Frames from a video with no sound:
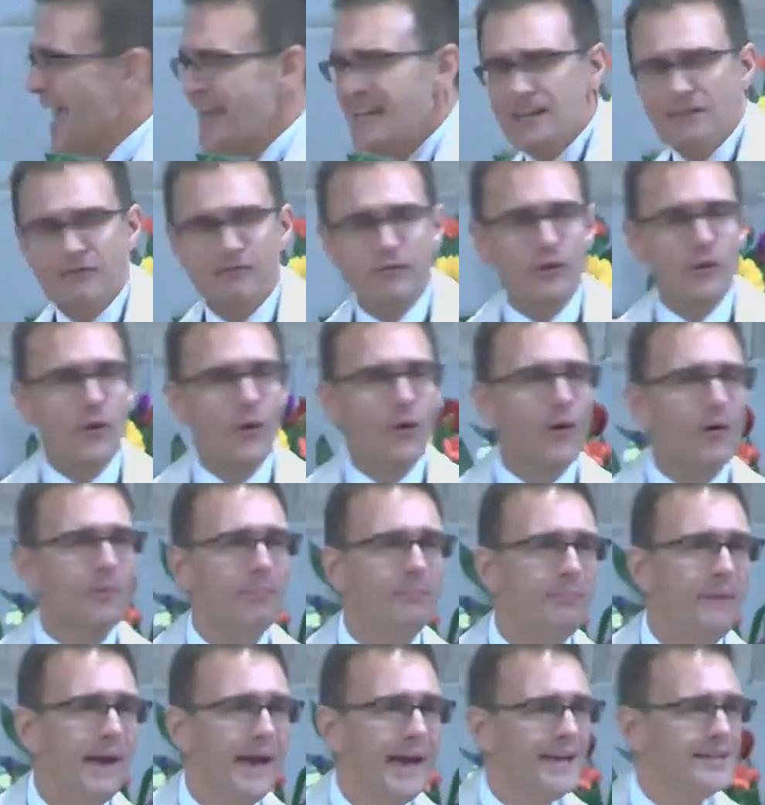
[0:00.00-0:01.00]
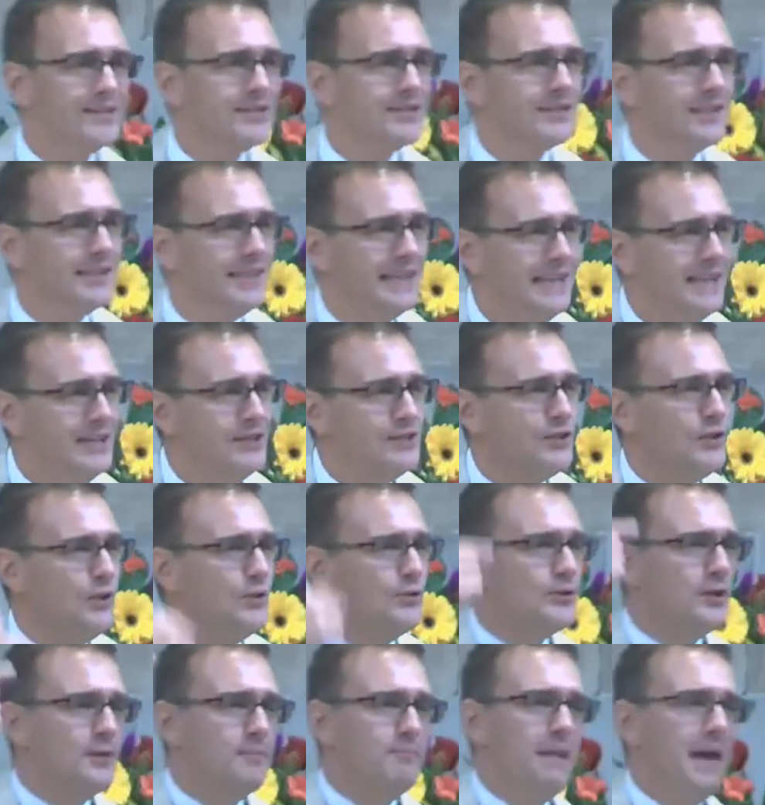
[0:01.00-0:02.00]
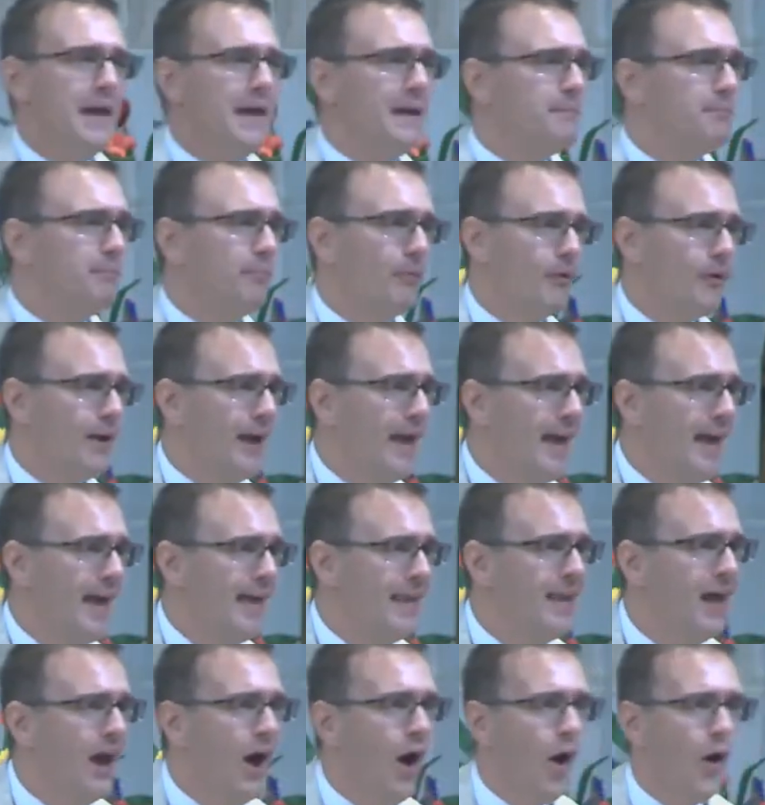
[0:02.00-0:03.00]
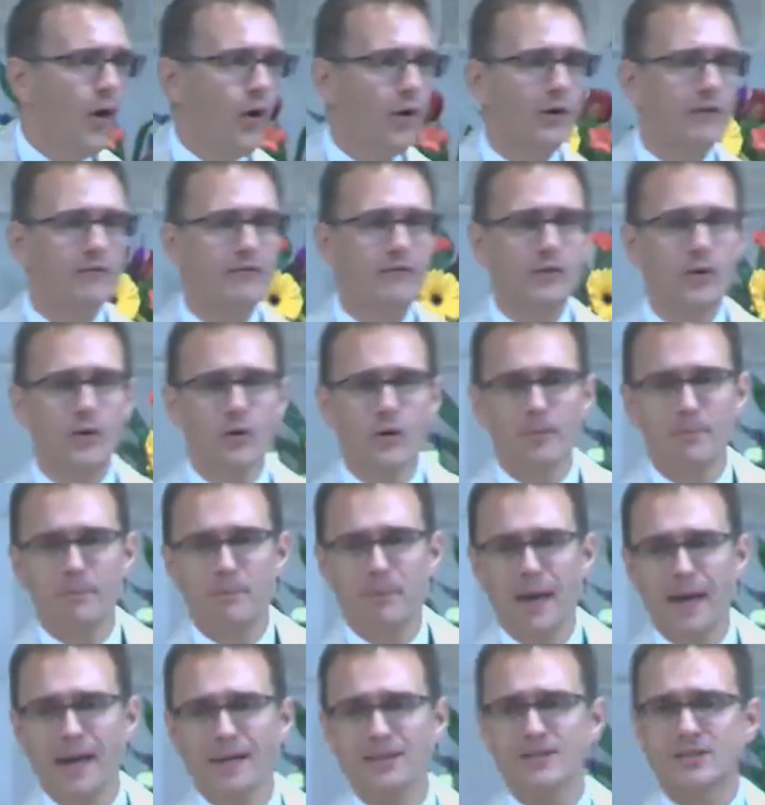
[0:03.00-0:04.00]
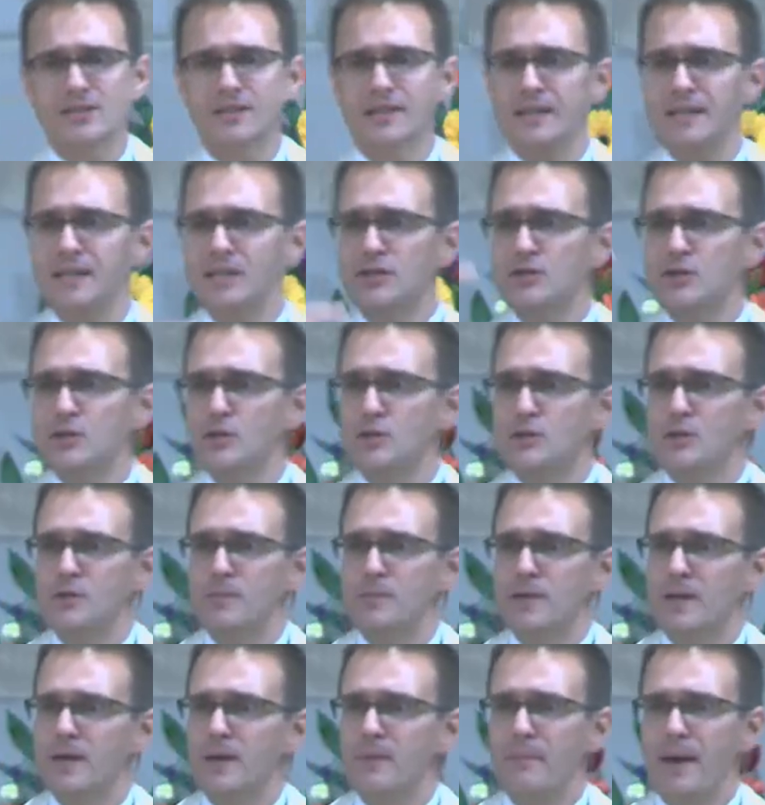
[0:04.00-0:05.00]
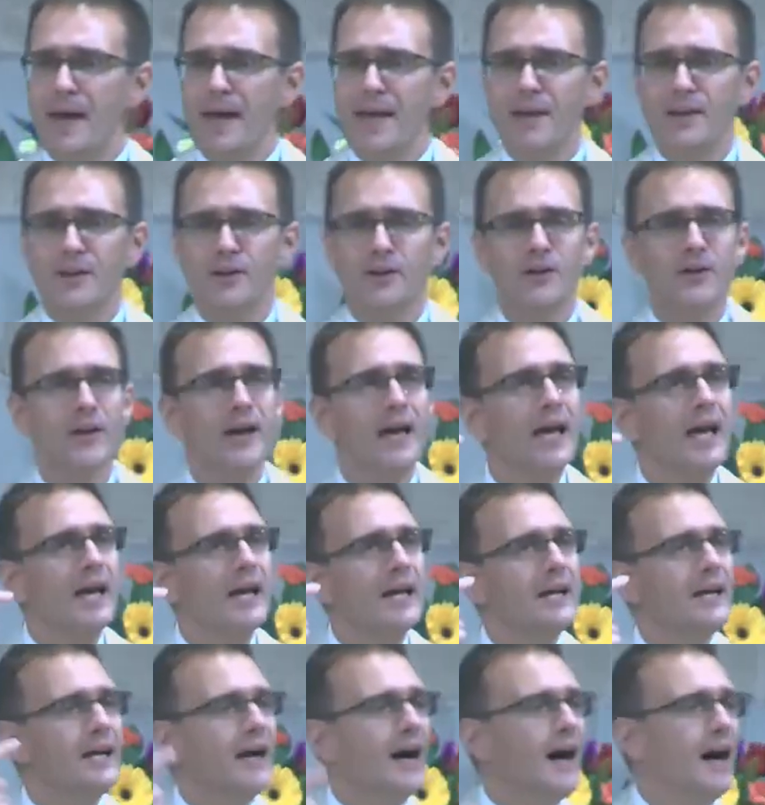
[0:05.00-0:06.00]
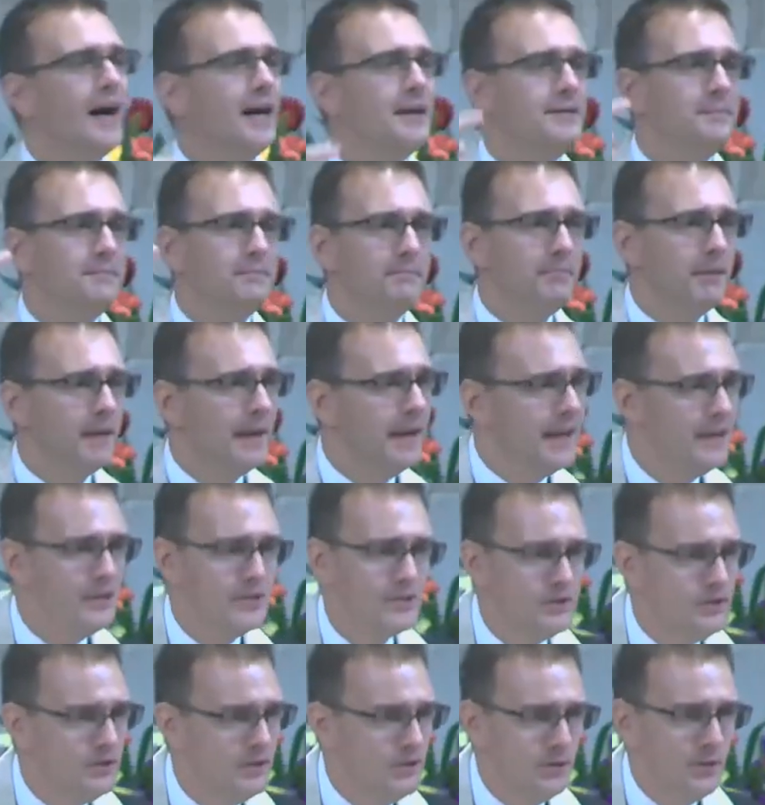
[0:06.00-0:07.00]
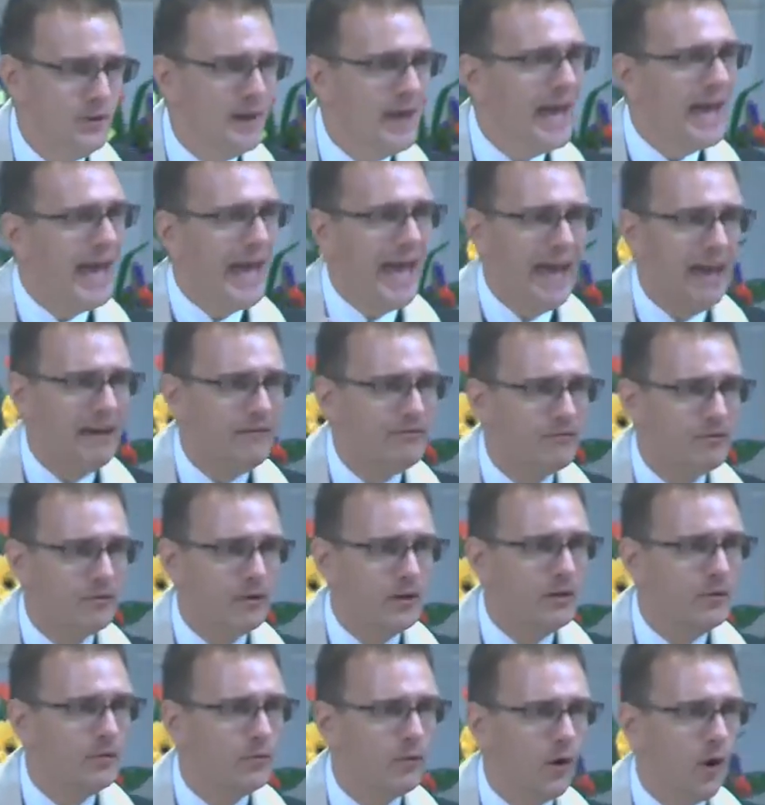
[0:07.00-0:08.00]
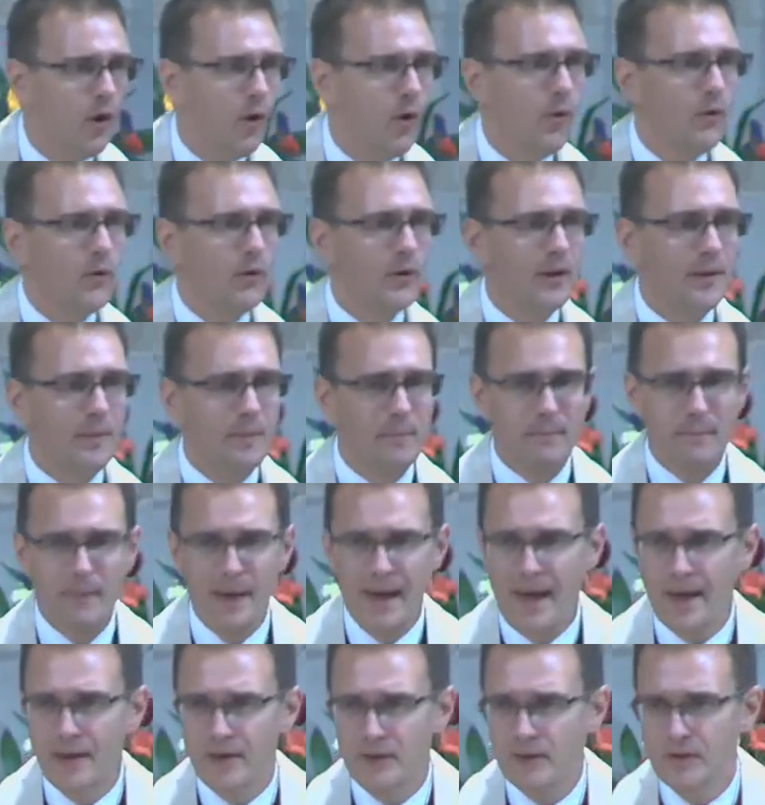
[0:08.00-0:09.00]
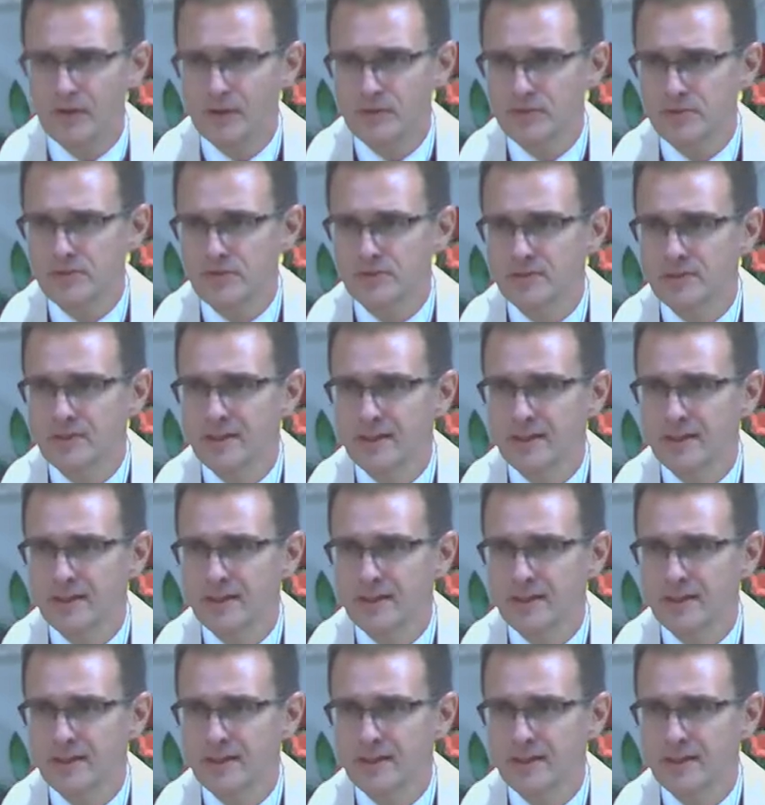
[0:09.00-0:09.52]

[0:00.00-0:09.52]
if your best leads you to bake bread, or if your best leads you to be a banker, God bless you. Every role matters.